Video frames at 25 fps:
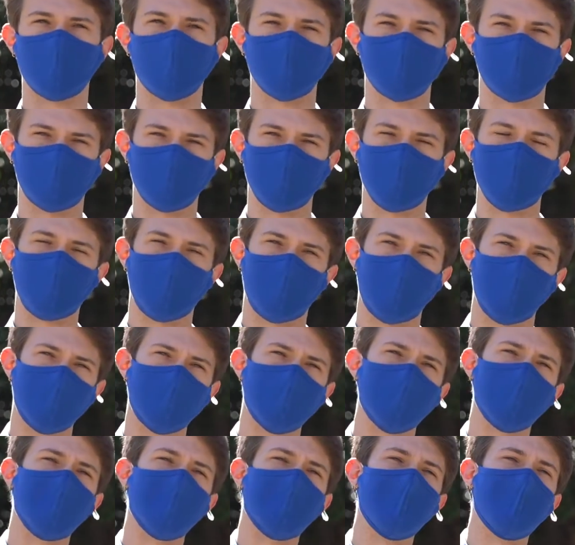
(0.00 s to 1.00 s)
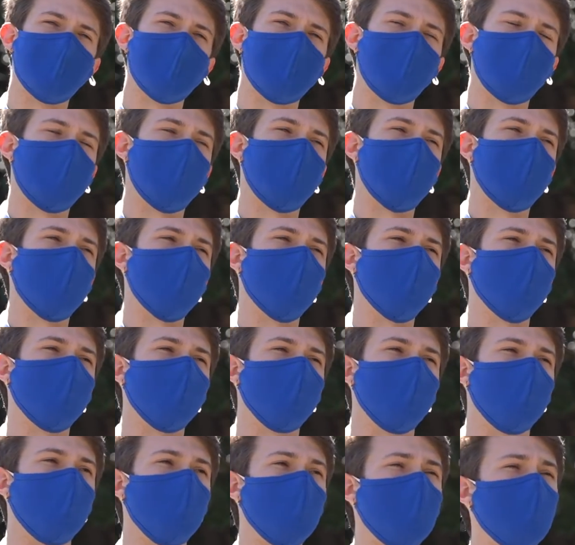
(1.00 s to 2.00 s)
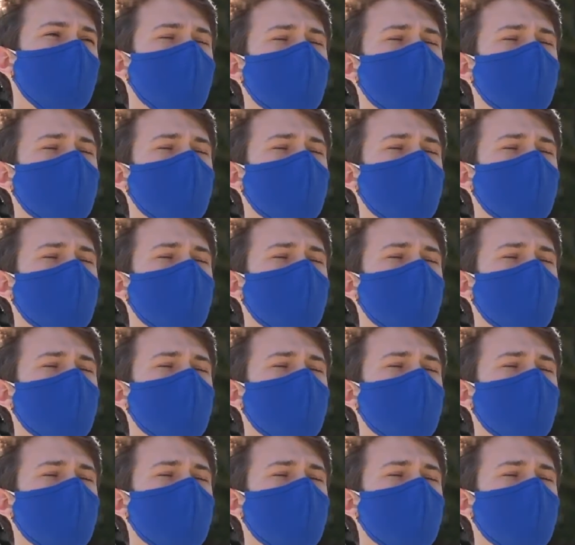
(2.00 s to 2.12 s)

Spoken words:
with the student body. We